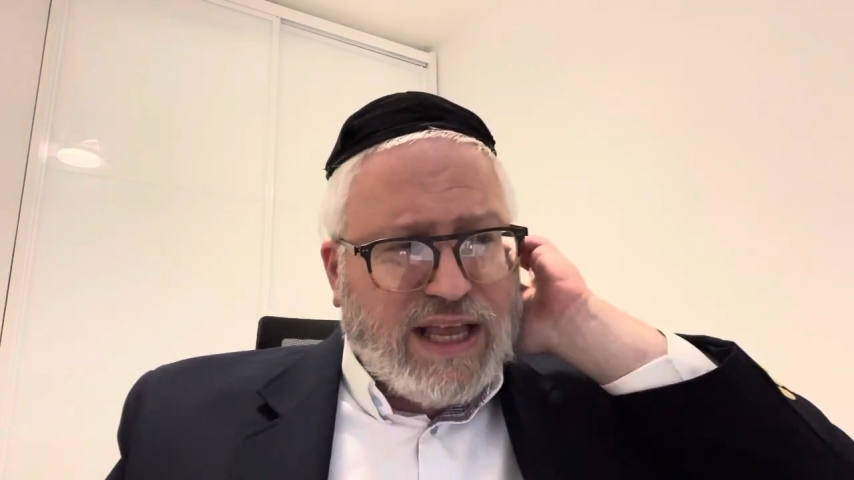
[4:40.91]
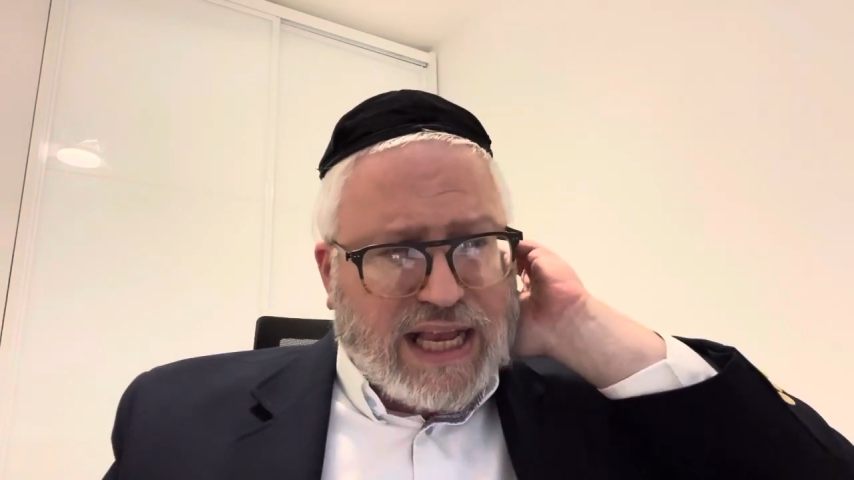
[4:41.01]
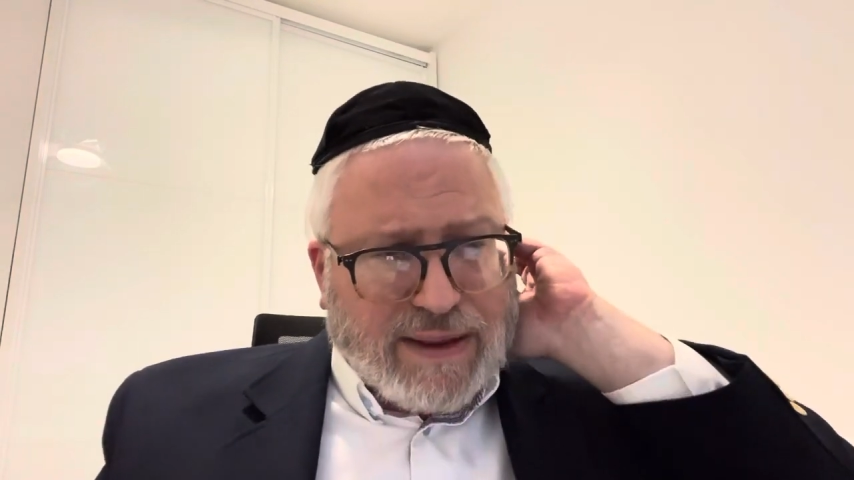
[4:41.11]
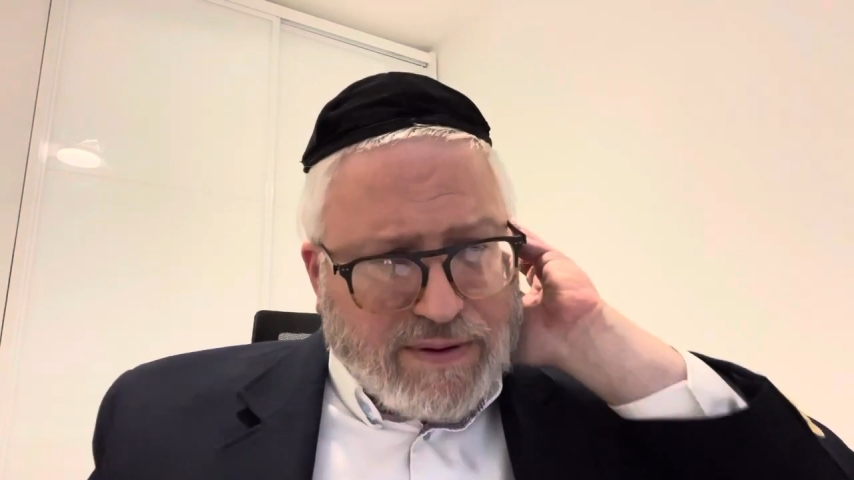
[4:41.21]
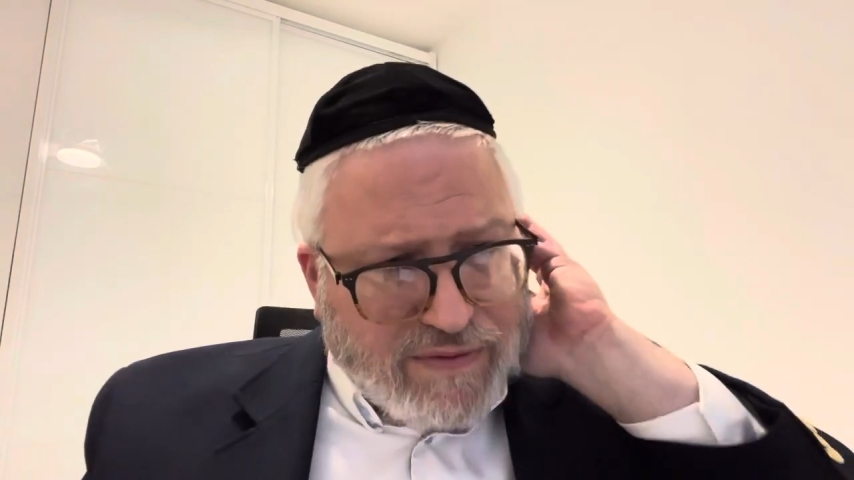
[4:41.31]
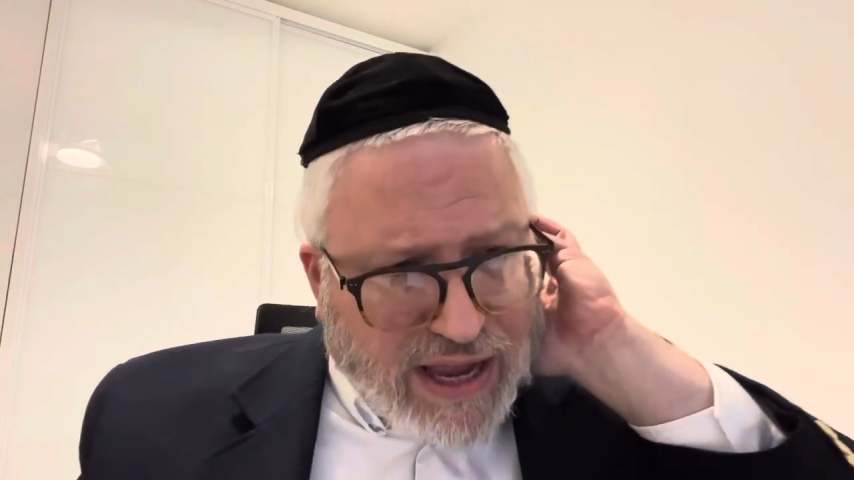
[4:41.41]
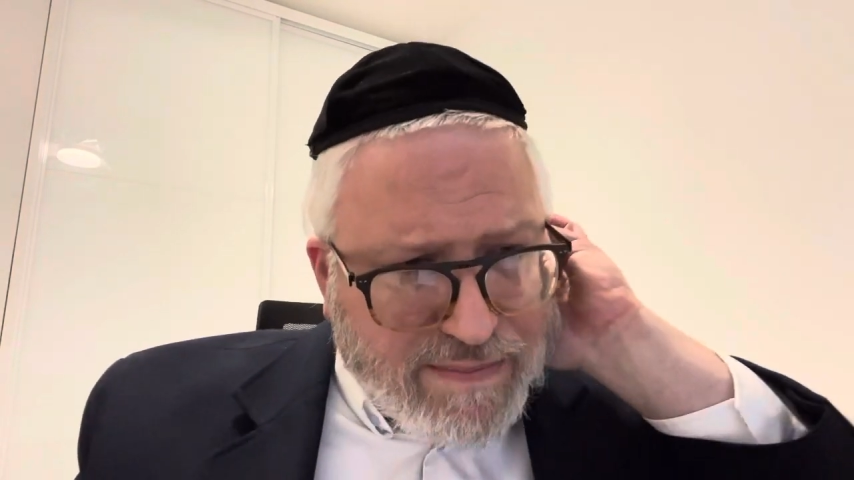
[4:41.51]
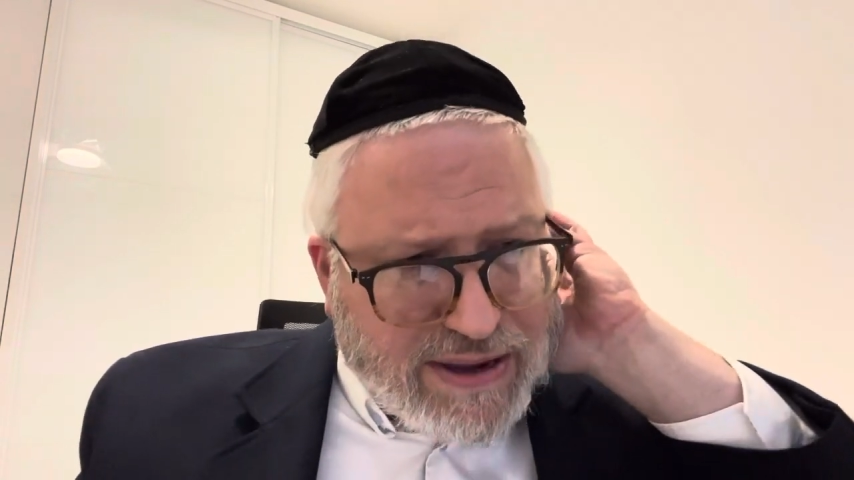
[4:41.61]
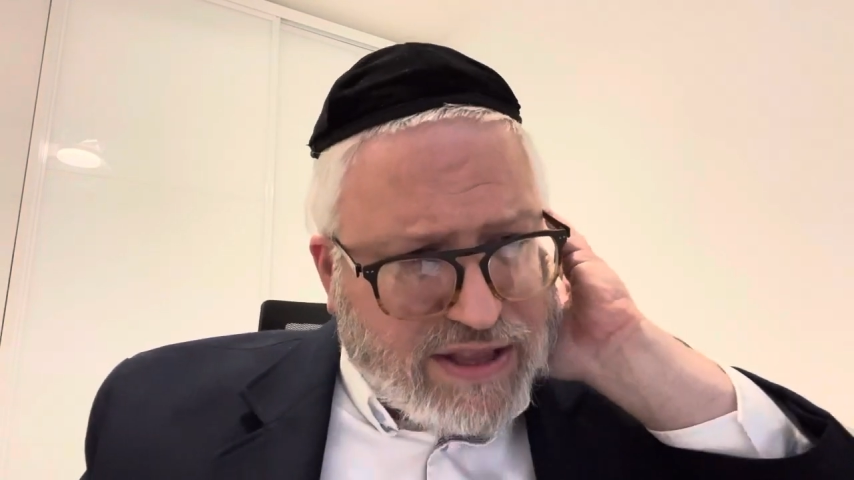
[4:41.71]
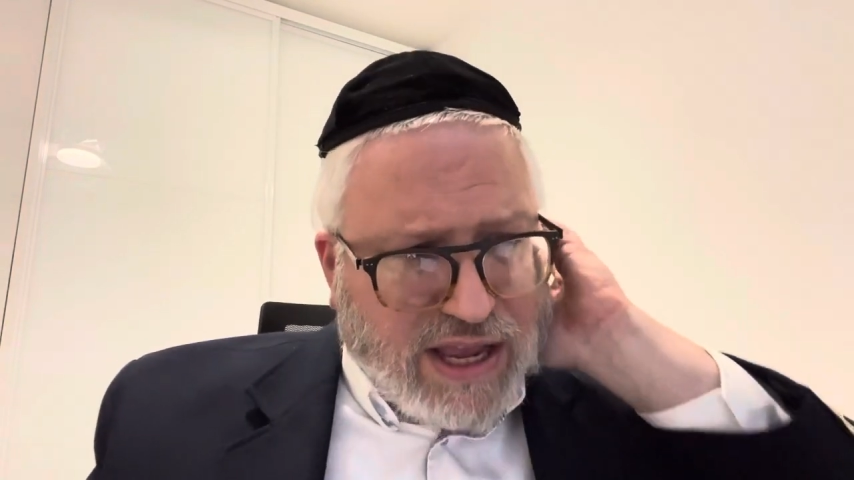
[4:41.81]
Kamavaya
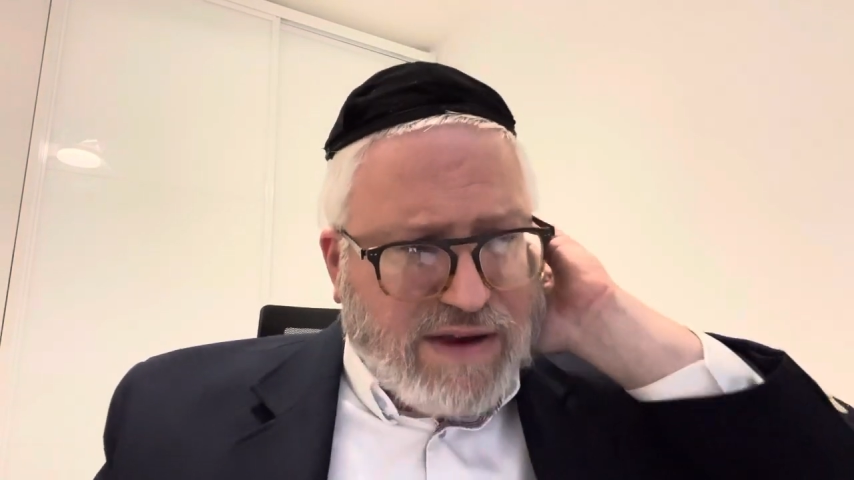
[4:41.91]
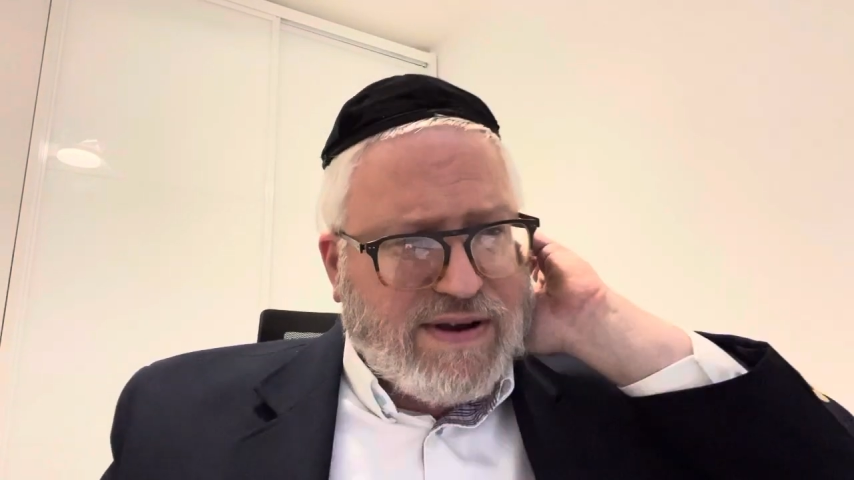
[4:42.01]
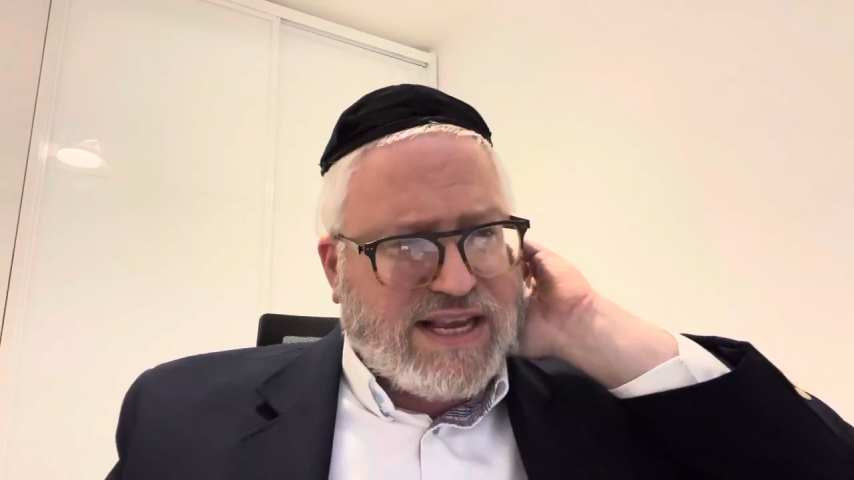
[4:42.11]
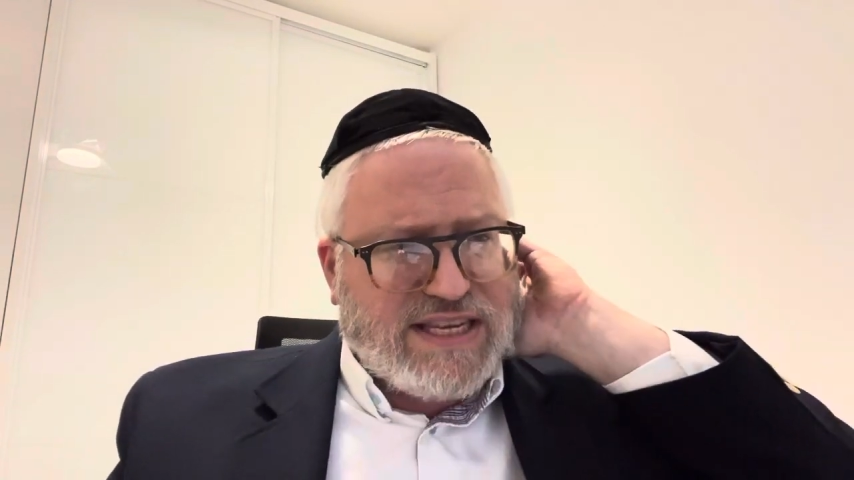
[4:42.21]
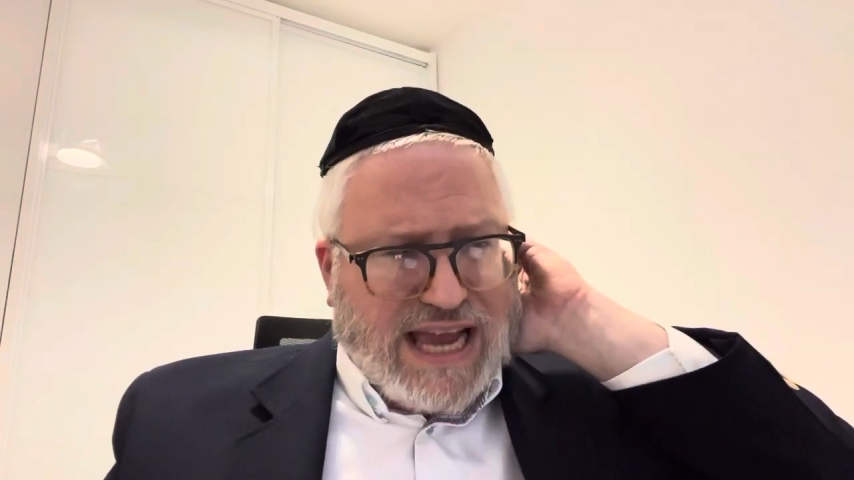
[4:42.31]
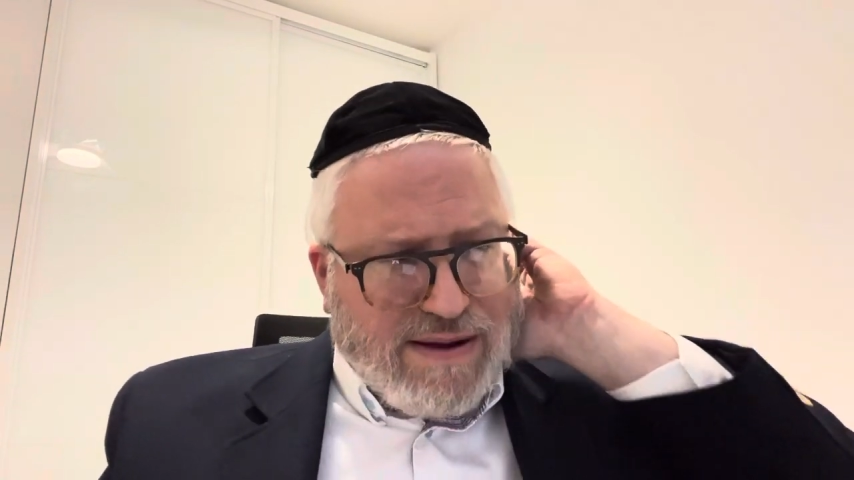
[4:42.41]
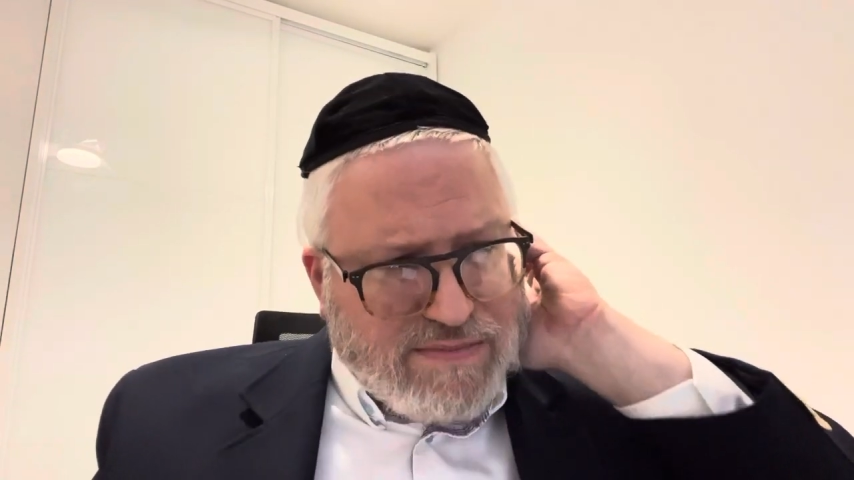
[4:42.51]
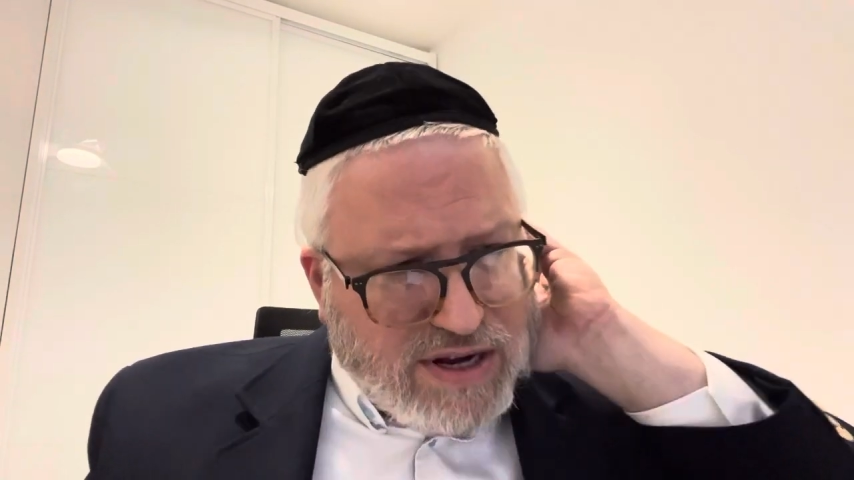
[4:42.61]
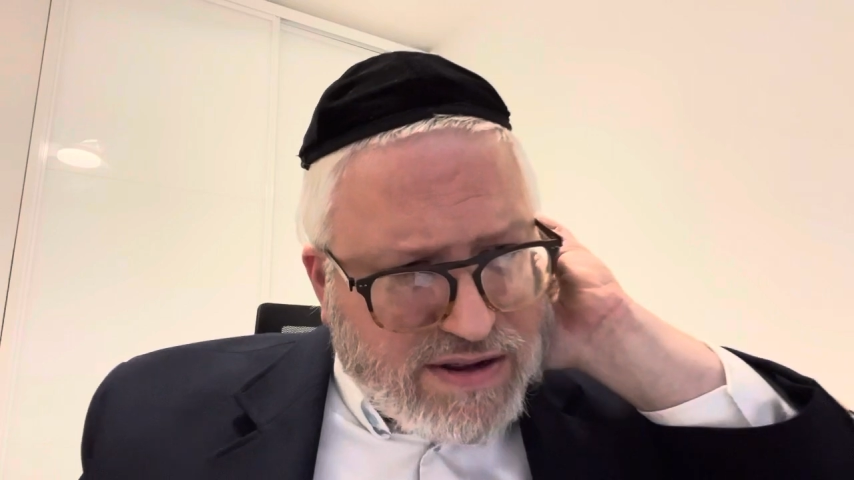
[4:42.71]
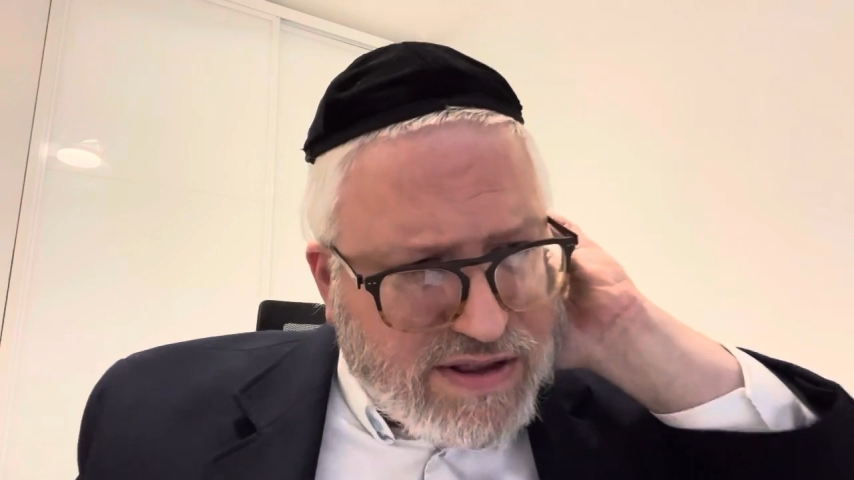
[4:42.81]
B'Torah Zamra,